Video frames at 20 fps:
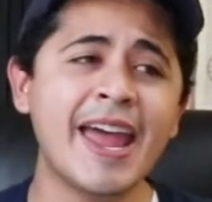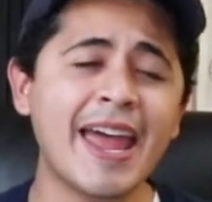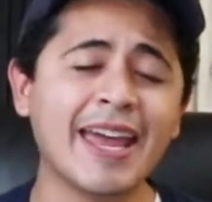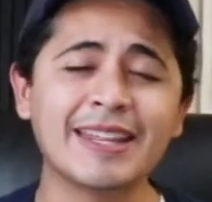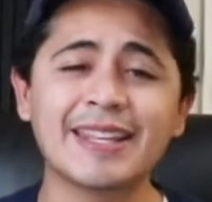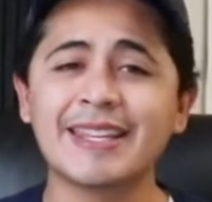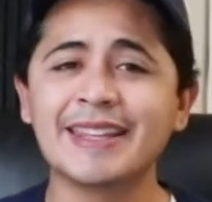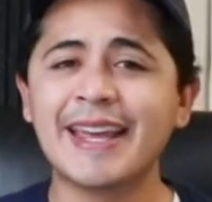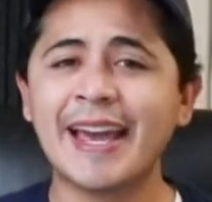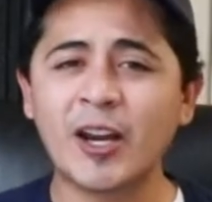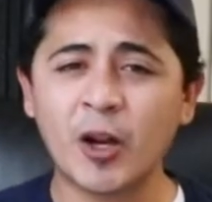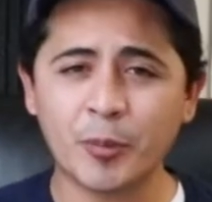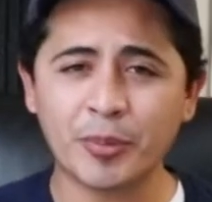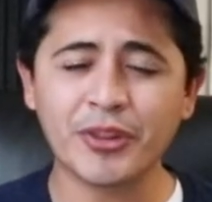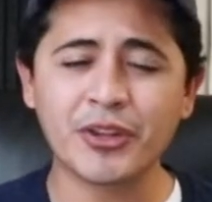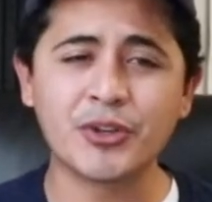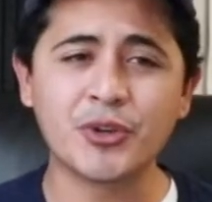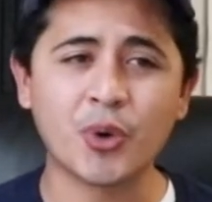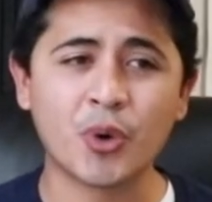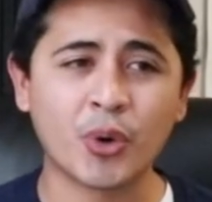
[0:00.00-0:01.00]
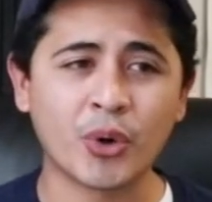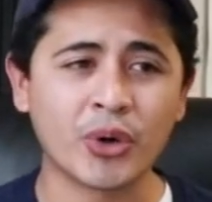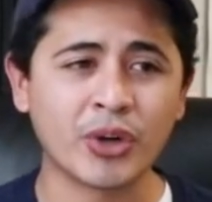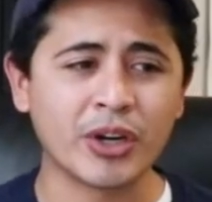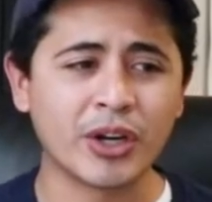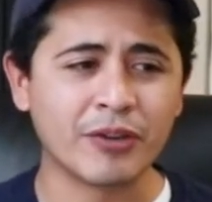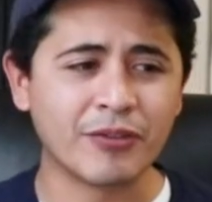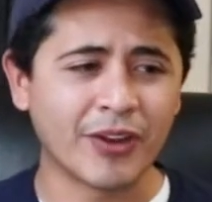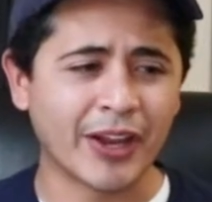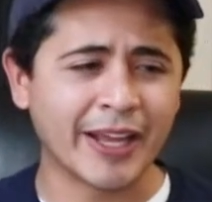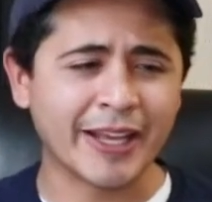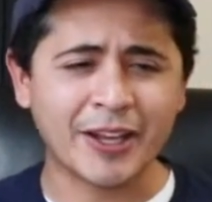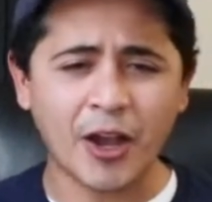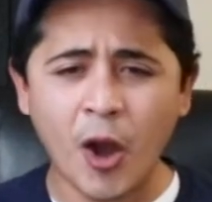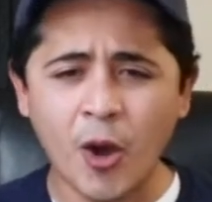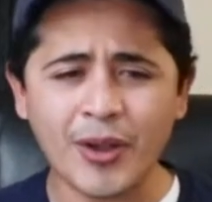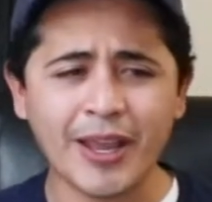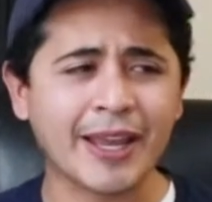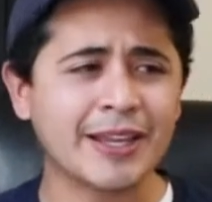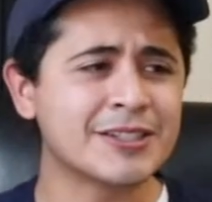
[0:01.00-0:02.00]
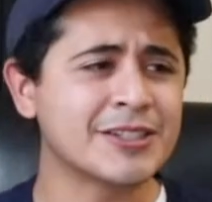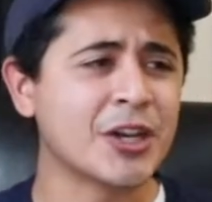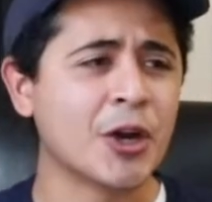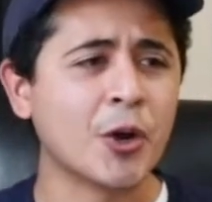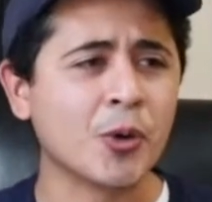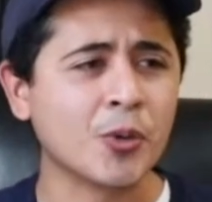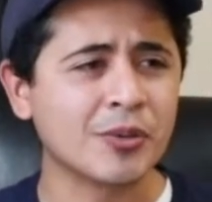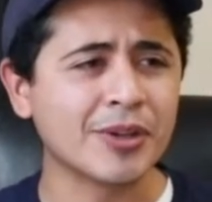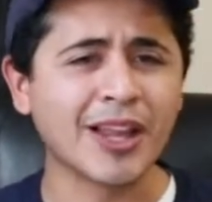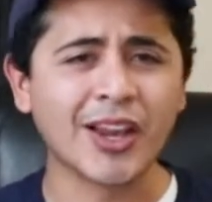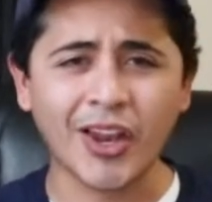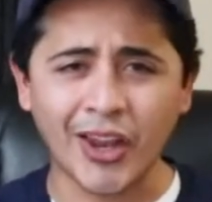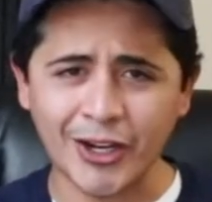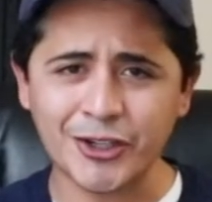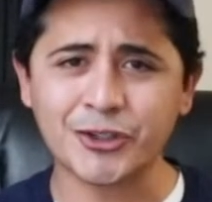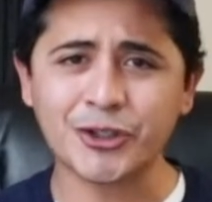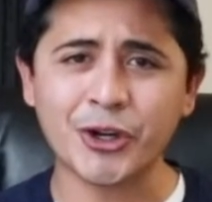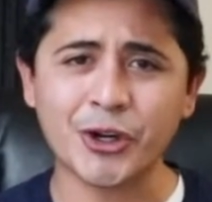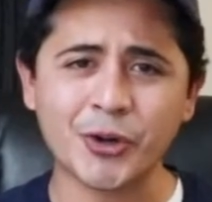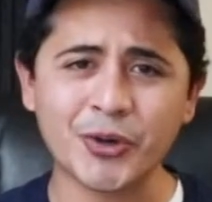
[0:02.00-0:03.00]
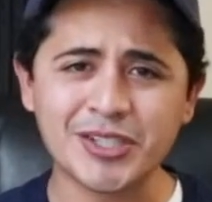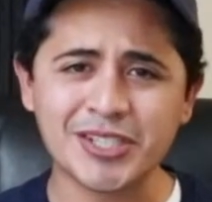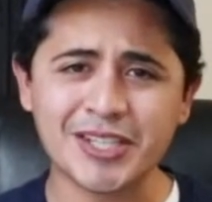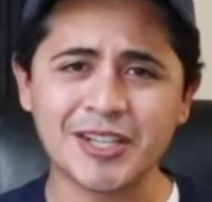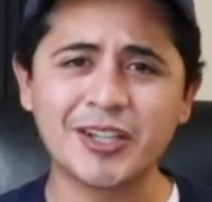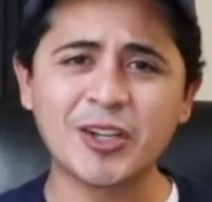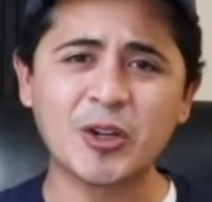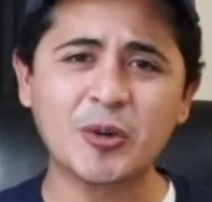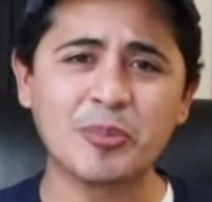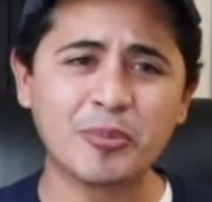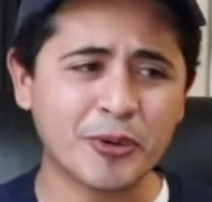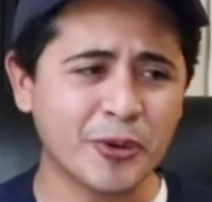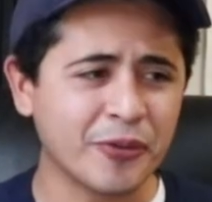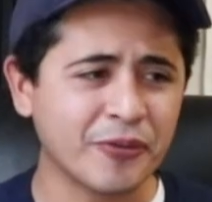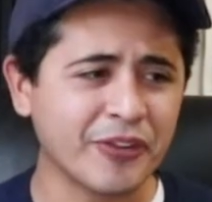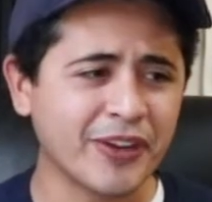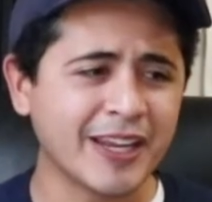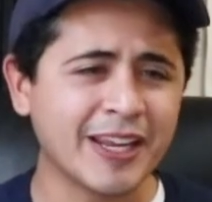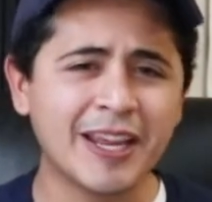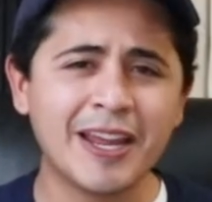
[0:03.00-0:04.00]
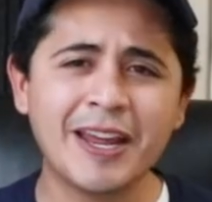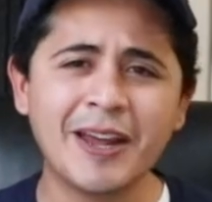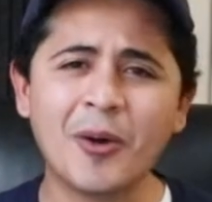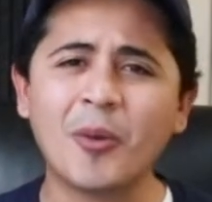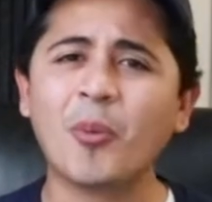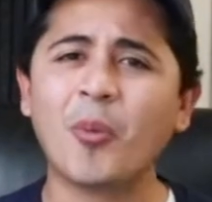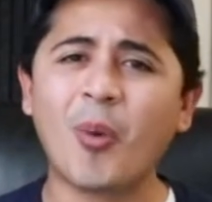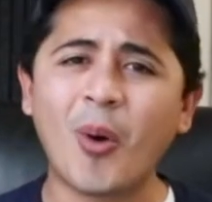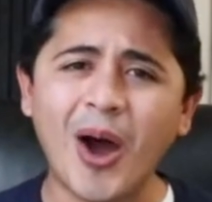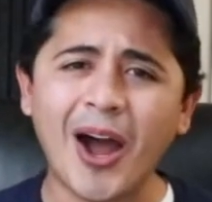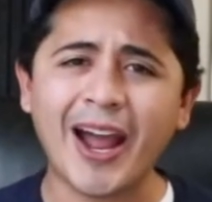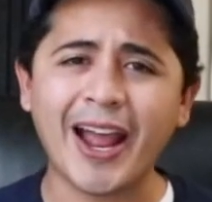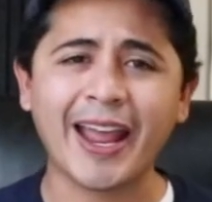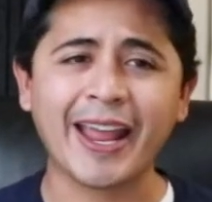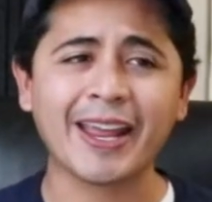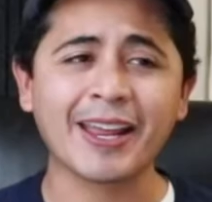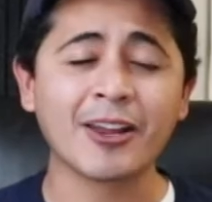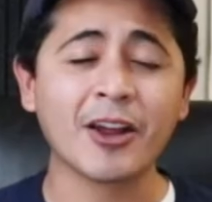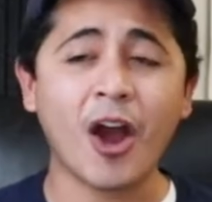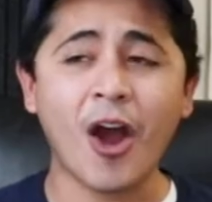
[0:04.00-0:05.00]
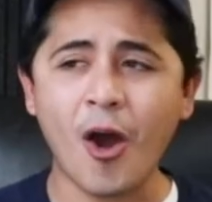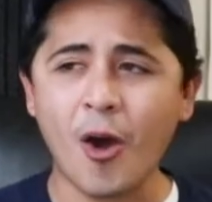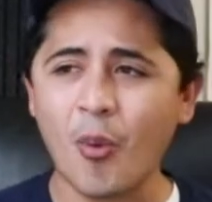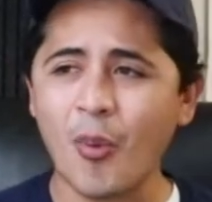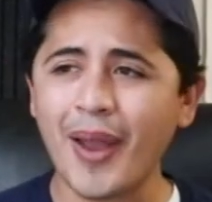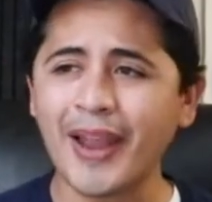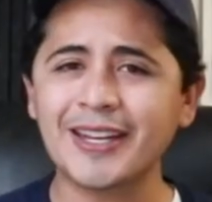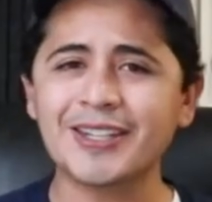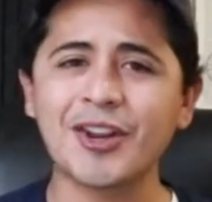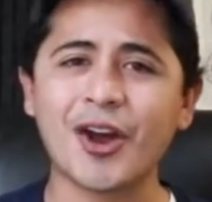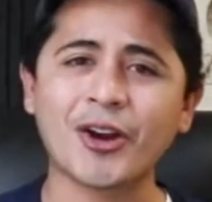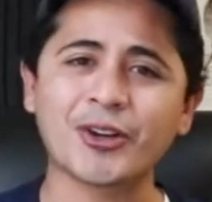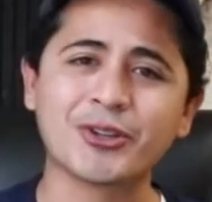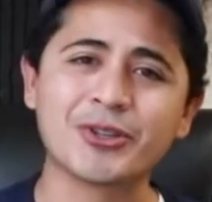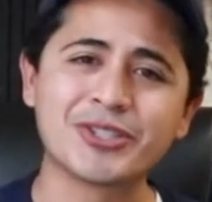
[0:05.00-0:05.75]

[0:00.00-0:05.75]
And then that opened the door of like, okay, so Electro is in the new movie. Why? Oh wait, Doctor